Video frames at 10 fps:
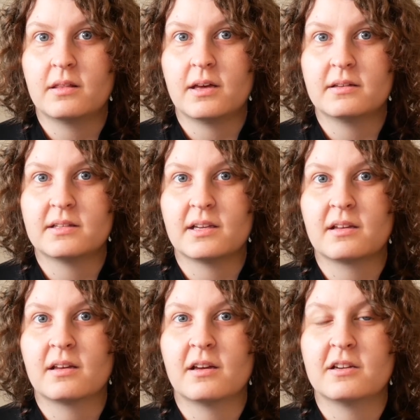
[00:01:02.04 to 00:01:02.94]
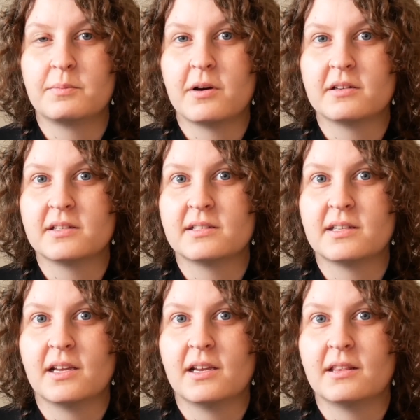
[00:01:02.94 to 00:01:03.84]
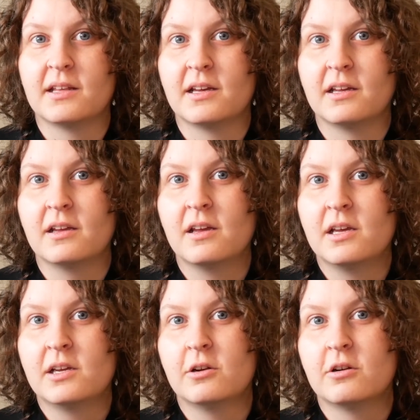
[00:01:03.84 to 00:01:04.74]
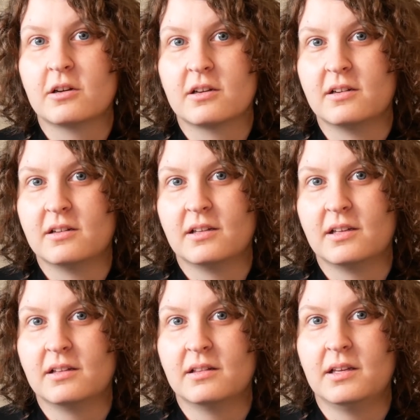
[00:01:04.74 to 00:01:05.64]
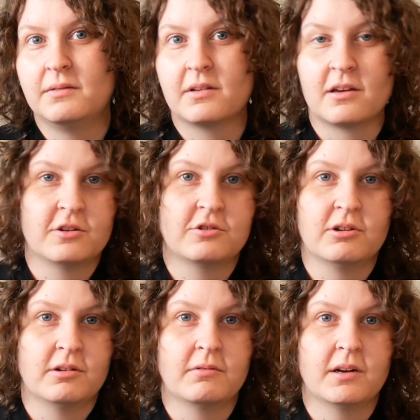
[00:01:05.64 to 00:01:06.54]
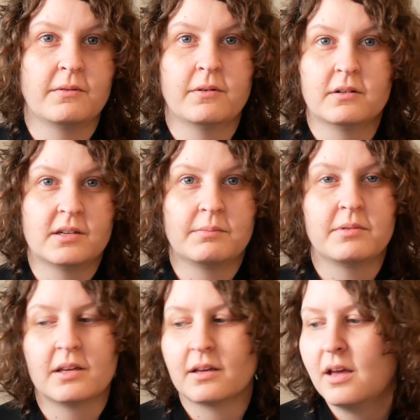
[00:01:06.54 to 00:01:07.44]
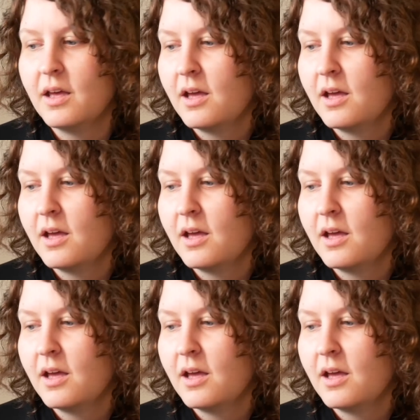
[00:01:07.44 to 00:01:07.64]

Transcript: That's like a deposit saying that you're not gonna like leave the country or whatever type of thing.